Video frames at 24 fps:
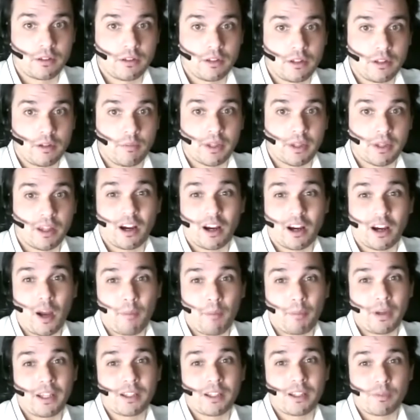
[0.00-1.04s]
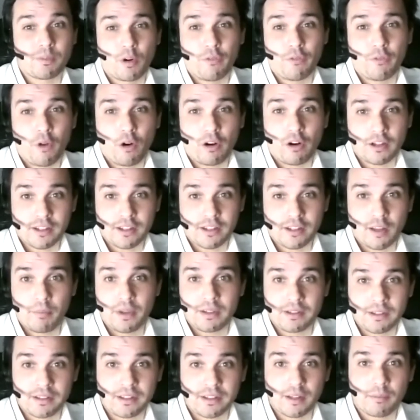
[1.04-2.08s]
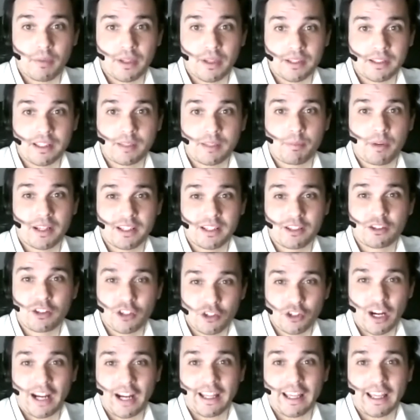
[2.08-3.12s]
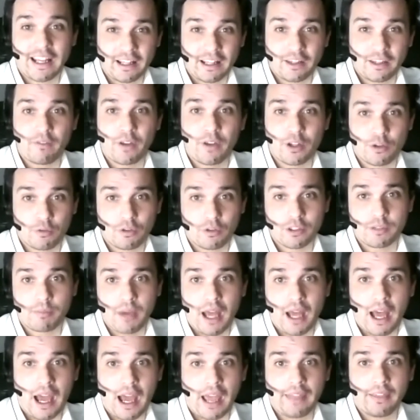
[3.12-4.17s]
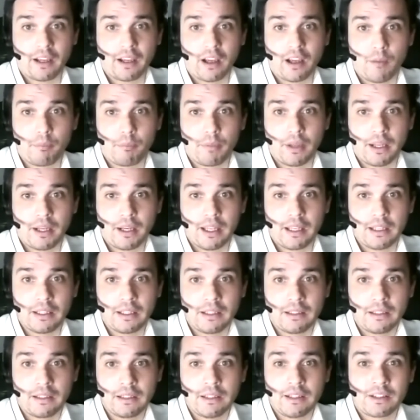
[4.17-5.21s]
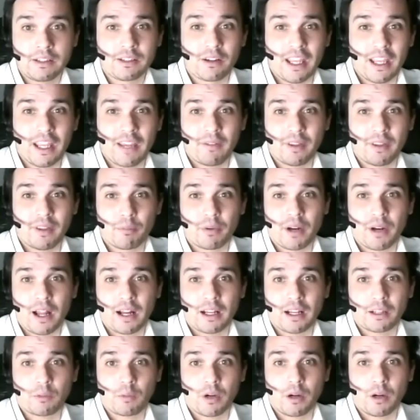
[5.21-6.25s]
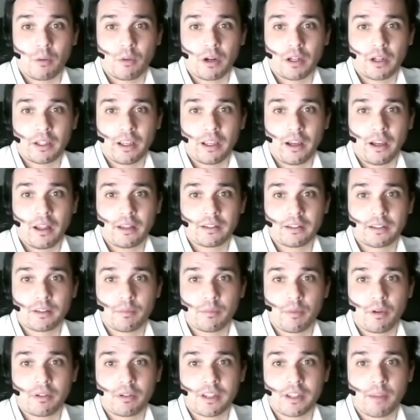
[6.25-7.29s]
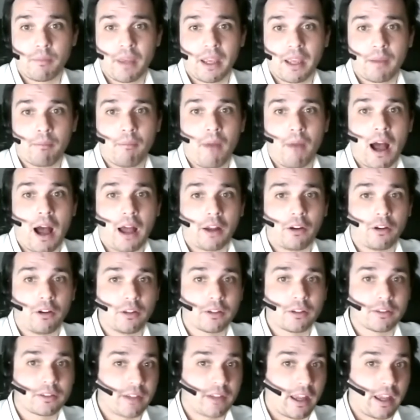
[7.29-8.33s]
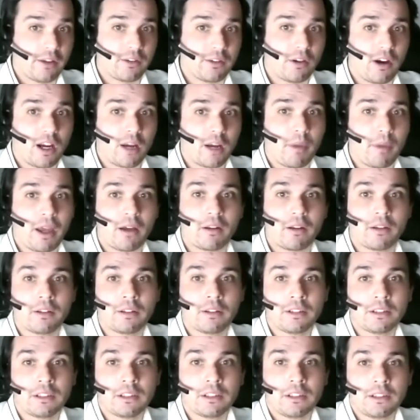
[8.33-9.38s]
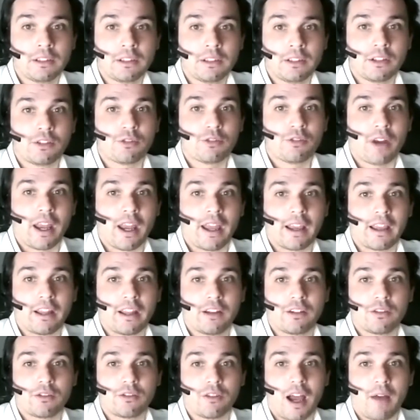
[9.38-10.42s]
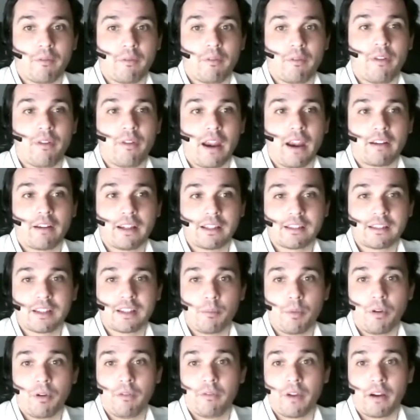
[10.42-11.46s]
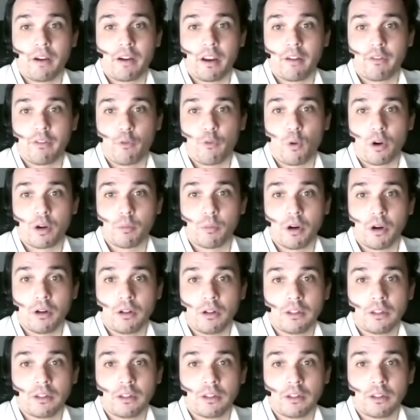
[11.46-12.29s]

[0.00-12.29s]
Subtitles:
But our company is more focused on business to business, but it's to try to get individuals behind the company. So even the product we're working on is supposed to make models that you talk about, drag and drop, very simple and very affordable,